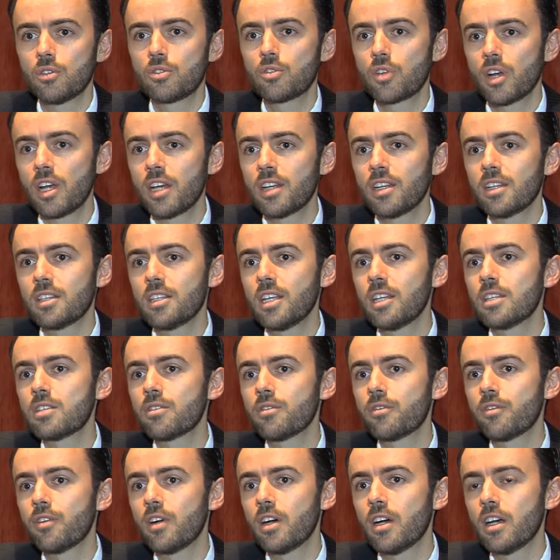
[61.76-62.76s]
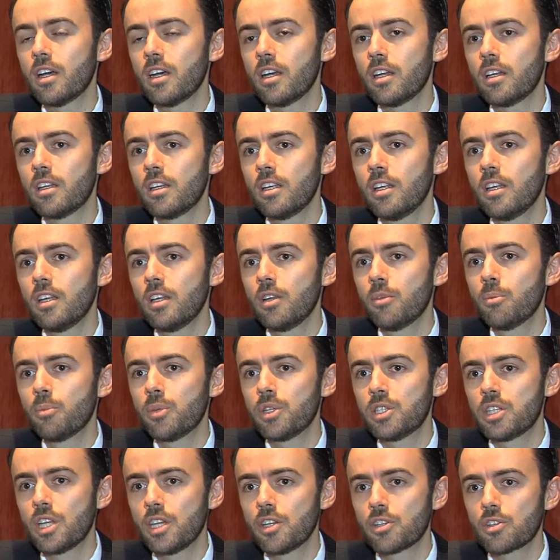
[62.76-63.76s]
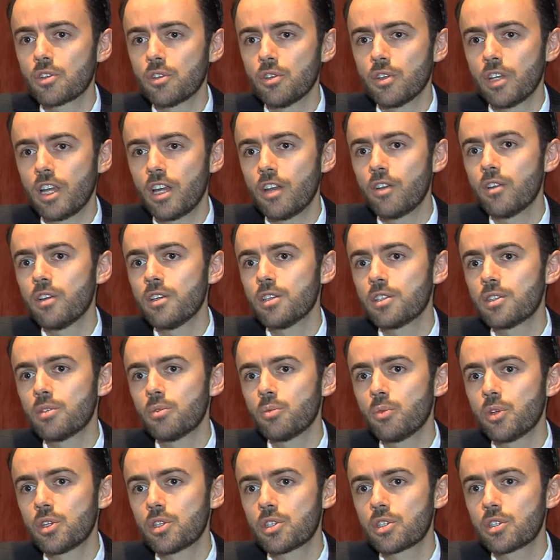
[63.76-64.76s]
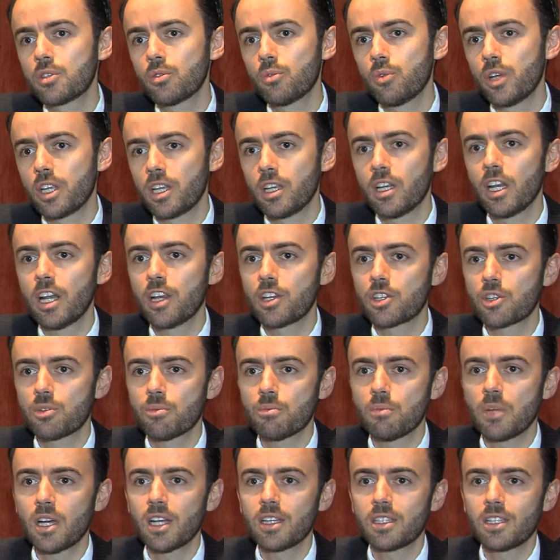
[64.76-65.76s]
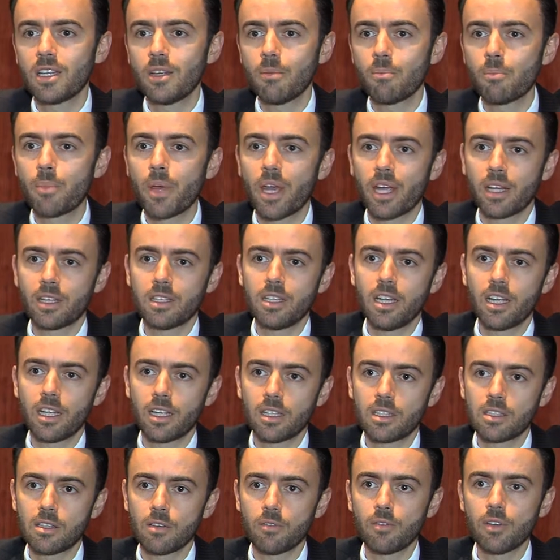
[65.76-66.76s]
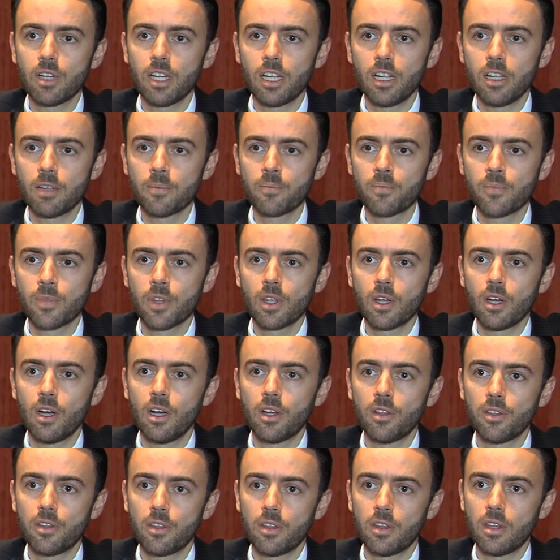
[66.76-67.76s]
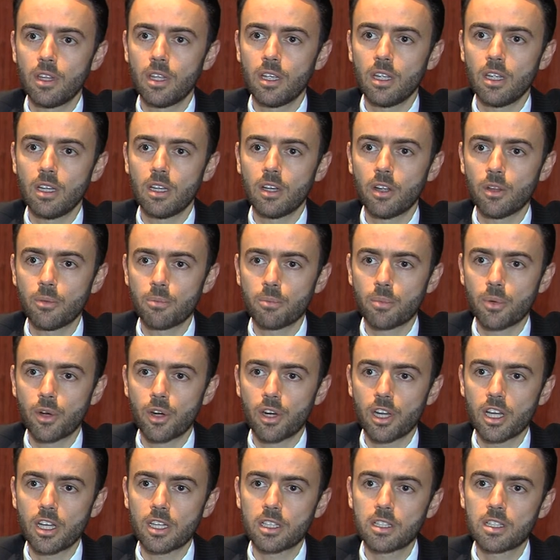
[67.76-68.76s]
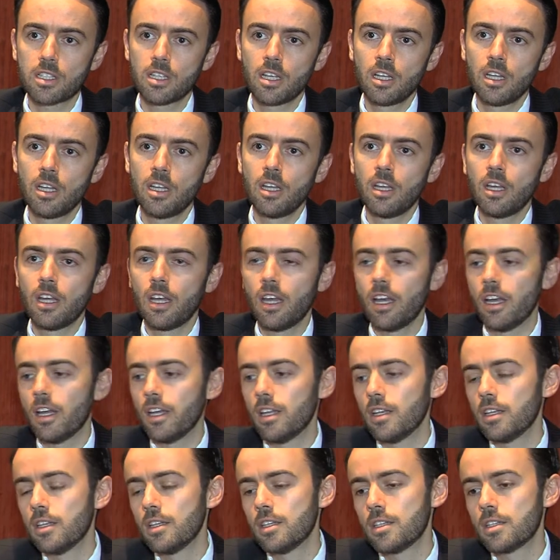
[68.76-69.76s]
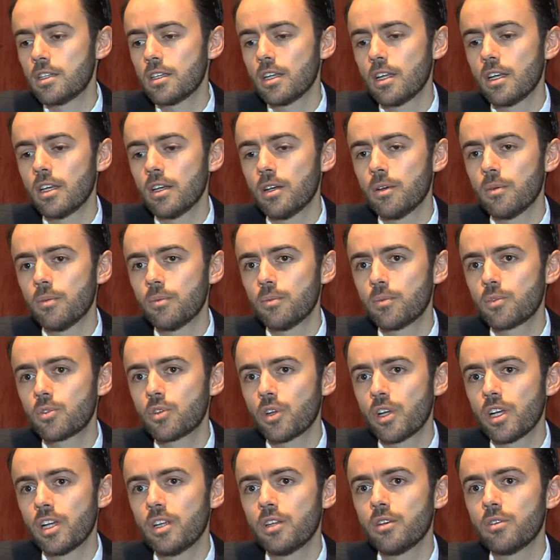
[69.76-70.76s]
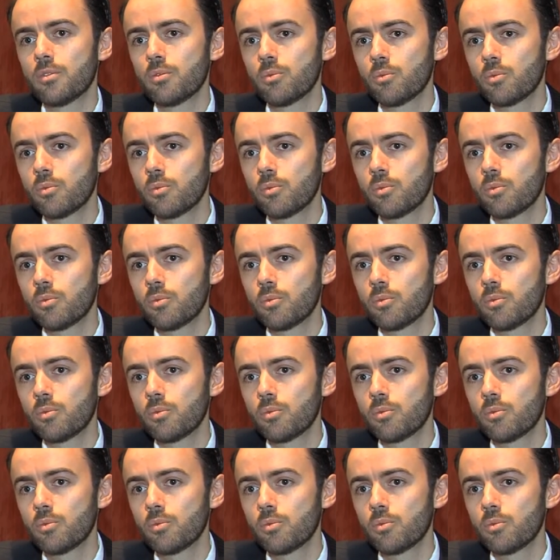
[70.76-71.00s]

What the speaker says: try and identify potential areas in which regulation might impact negatively on the loan product, and try and